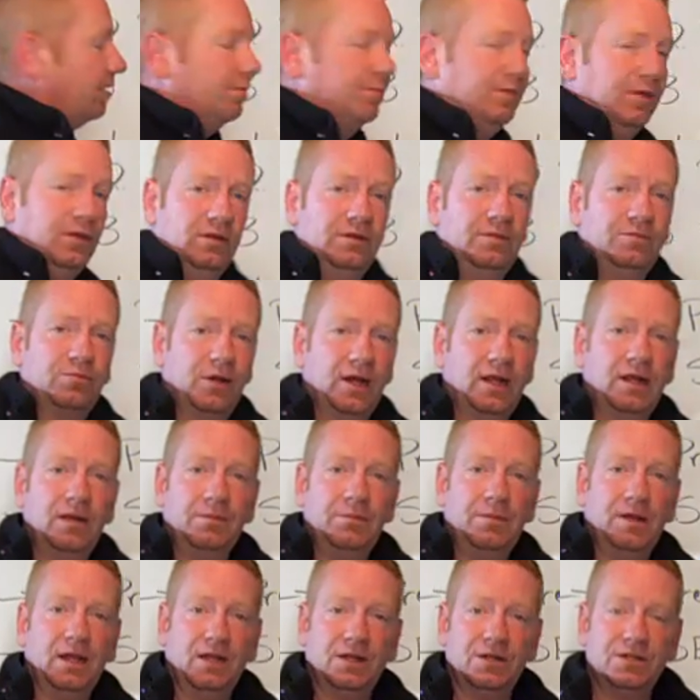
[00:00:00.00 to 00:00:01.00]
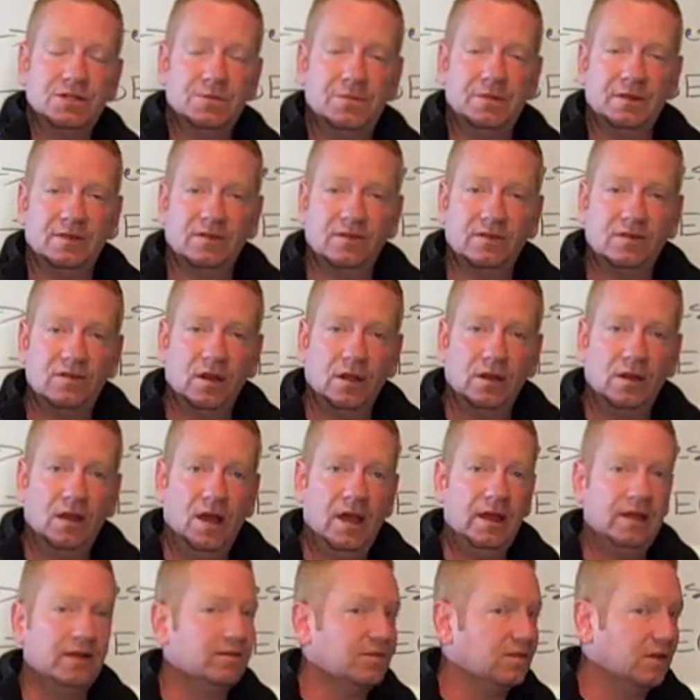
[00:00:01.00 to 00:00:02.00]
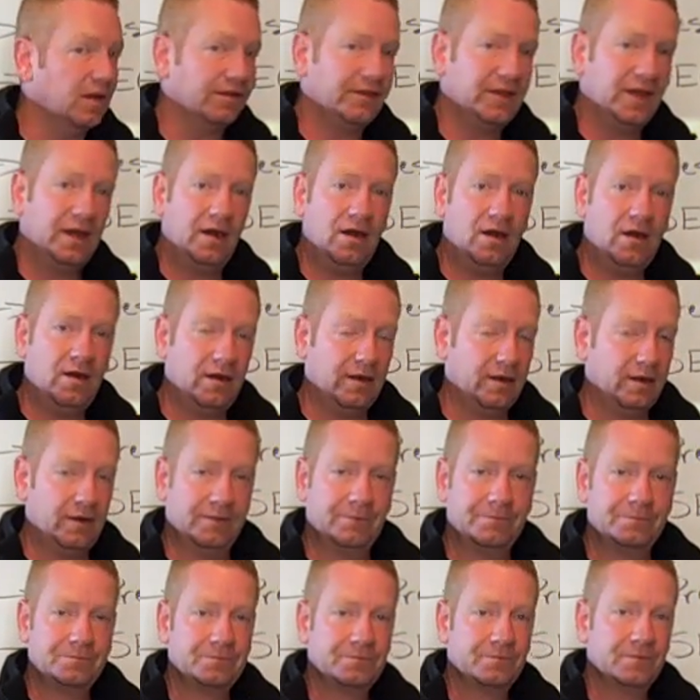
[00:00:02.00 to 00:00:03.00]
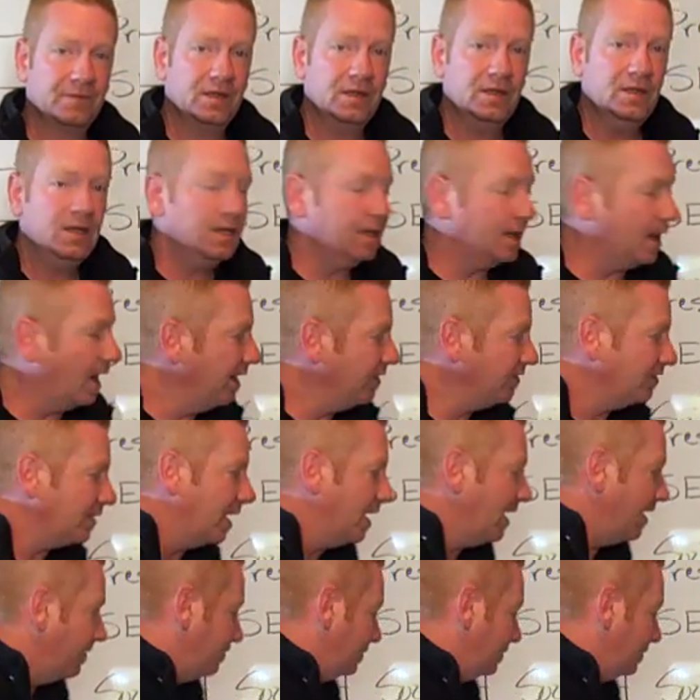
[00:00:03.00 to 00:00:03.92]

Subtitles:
how to build and brand and manage a business online. It's not that hard. Guys, I